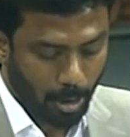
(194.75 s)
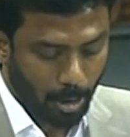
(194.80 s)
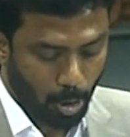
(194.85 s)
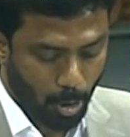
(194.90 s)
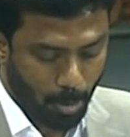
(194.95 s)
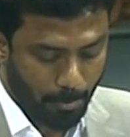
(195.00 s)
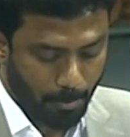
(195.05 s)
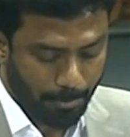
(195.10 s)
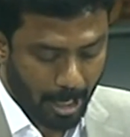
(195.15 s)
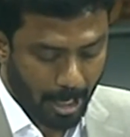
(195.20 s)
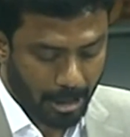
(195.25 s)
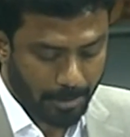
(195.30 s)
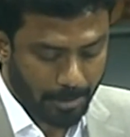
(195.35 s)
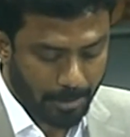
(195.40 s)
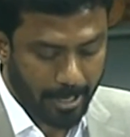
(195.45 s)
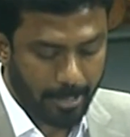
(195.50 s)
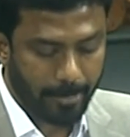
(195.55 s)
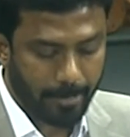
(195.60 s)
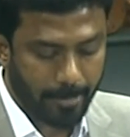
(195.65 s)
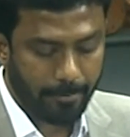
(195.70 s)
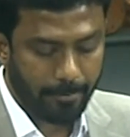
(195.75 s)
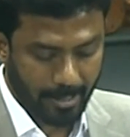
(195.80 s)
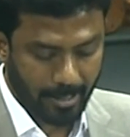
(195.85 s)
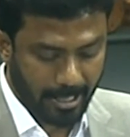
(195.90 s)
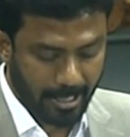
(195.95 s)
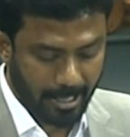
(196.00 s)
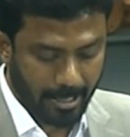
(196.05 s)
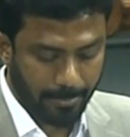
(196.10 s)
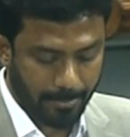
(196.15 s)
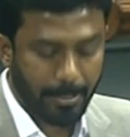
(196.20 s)
to prosper
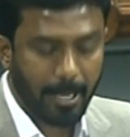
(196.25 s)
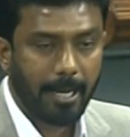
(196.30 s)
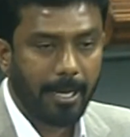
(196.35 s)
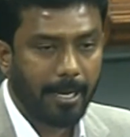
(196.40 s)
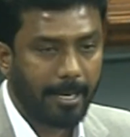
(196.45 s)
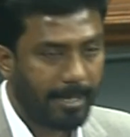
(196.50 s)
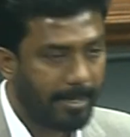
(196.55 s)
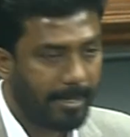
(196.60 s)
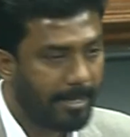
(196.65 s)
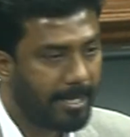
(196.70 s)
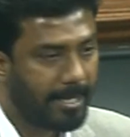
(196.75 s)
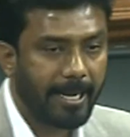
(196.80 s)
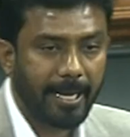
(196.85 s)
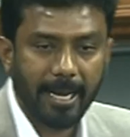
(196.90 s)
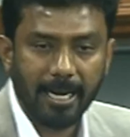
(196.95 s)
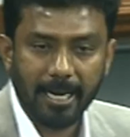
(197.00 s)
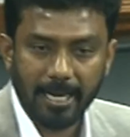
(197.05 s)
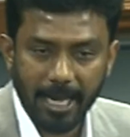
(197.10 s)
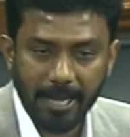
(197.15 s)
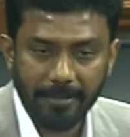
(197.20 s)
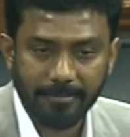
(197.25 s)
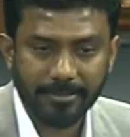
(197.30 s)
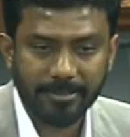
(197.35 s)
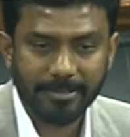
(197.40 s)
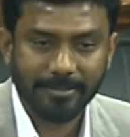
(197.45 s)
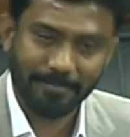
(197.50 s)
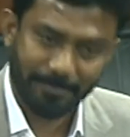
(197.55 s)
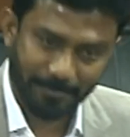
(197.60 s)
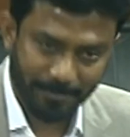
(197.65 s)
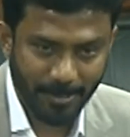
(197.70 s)
further in their
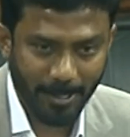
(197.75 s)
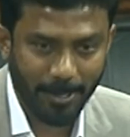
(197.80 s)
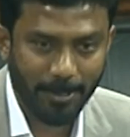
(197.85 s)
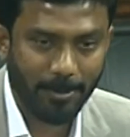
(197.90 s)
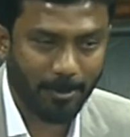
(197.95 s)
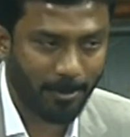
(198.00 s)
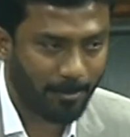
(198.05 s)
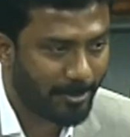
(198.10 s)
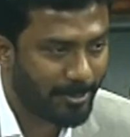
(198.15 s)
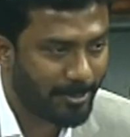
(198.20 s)
enclaves. Thank you very